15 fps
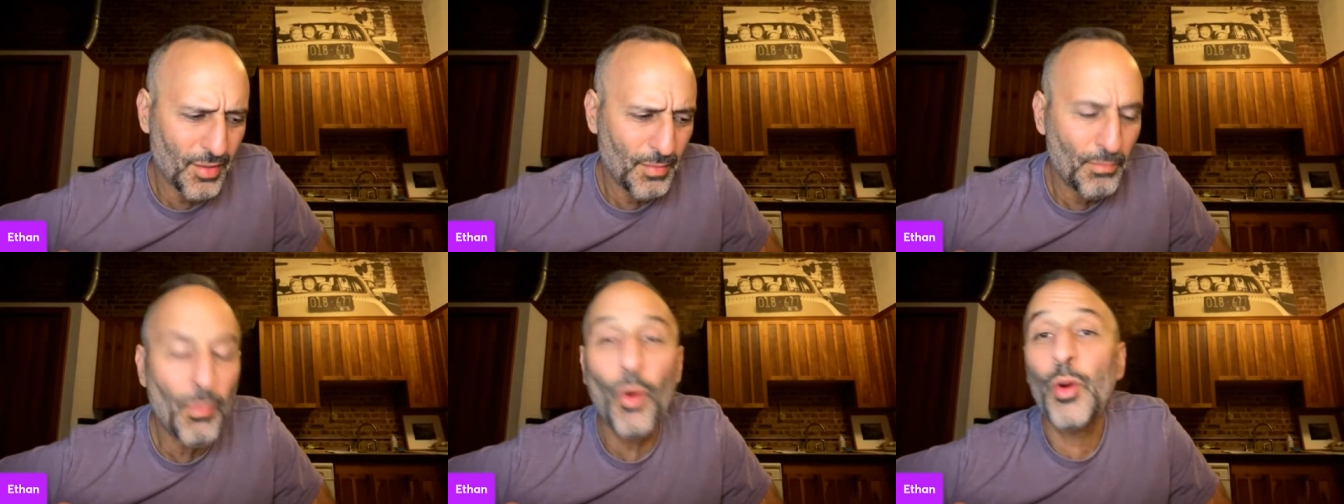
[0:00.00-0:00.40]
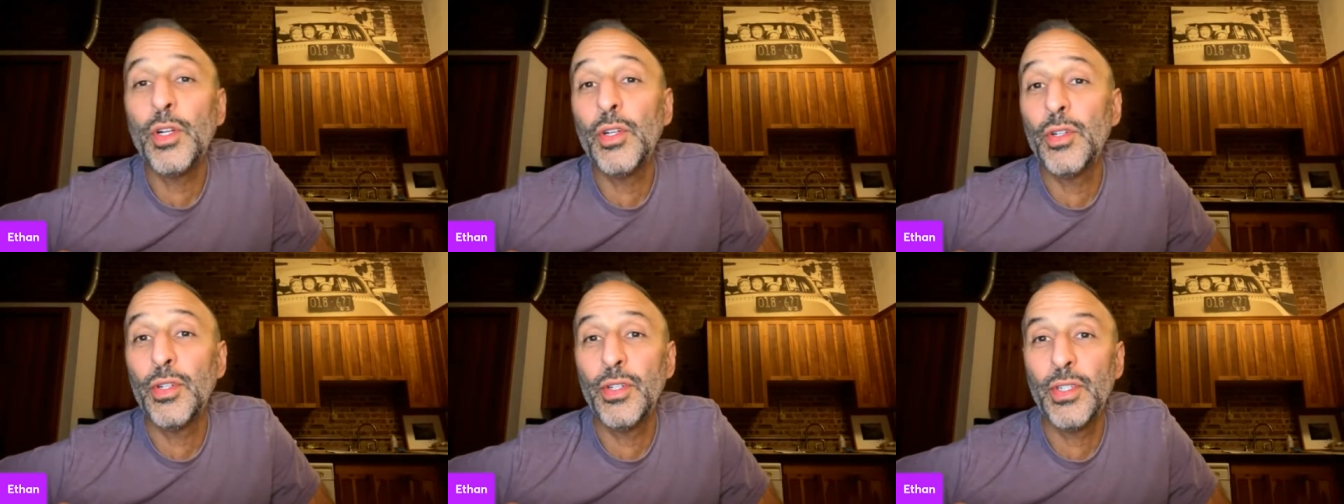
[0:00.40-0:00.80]

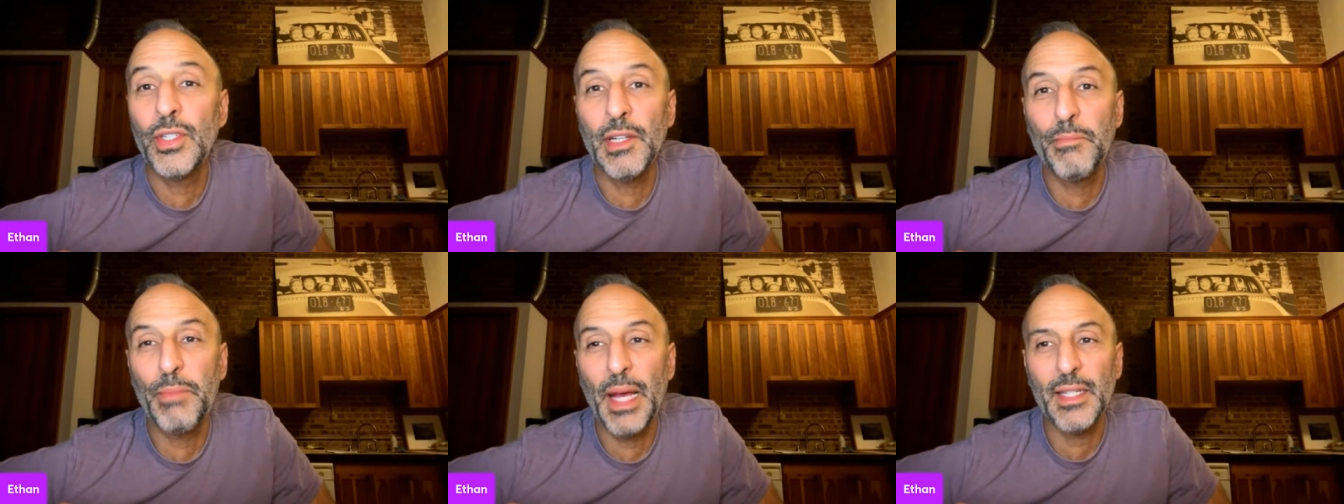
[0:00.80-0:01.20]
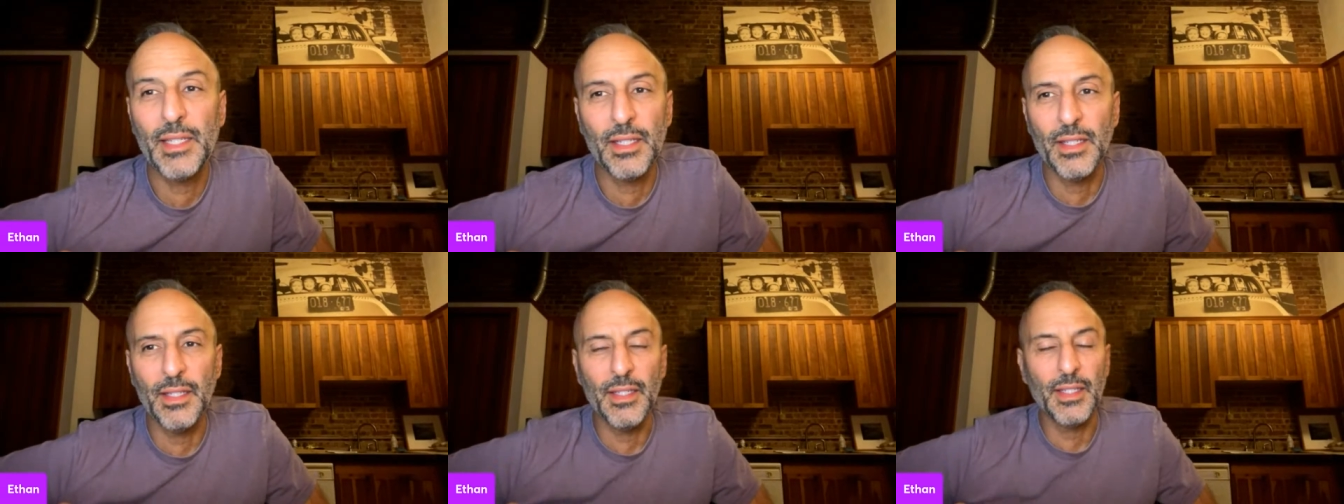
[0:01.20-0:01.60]
Mortars and
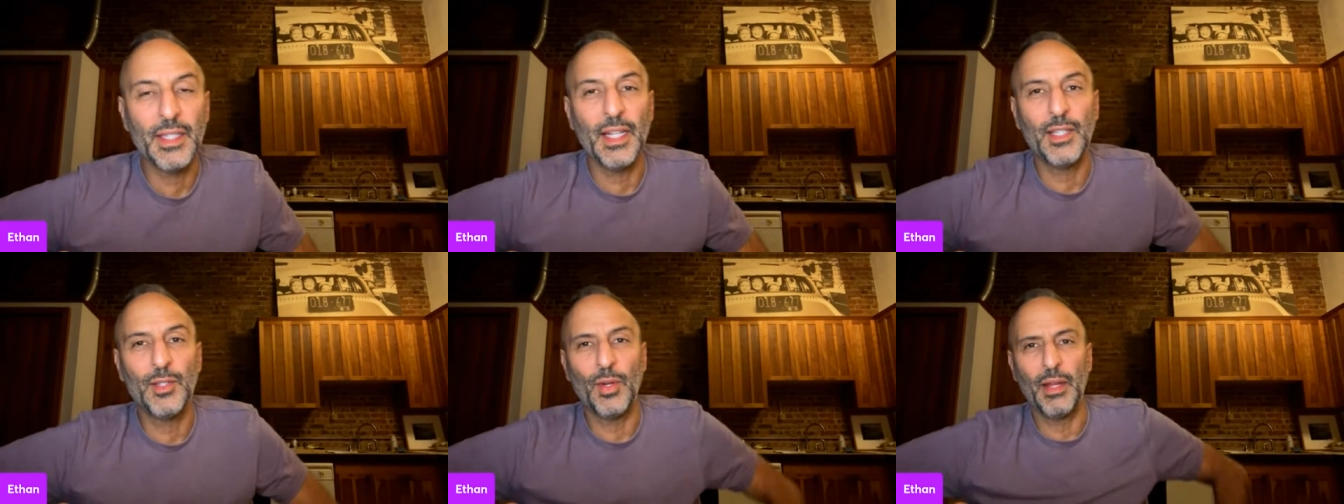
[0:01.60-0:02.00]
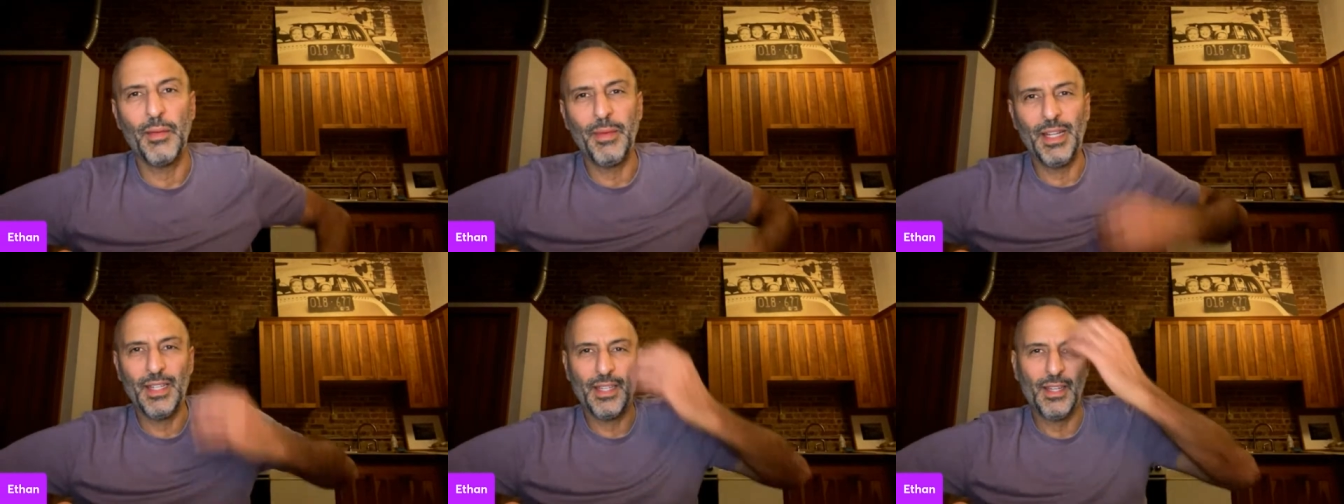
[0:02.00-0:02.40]
pestles. That's what I
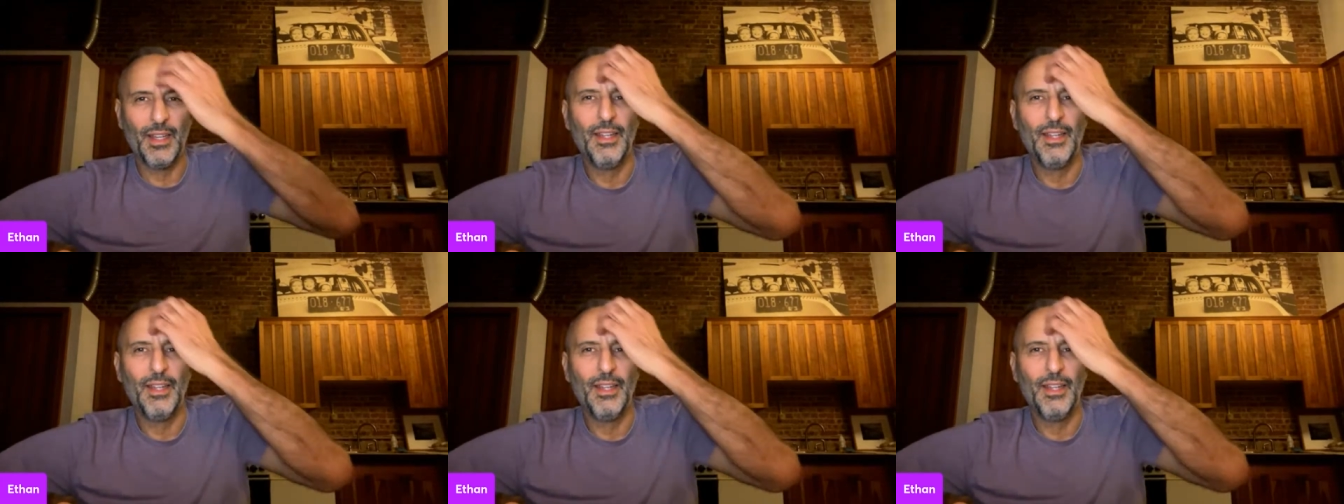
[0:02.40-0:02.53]
meant.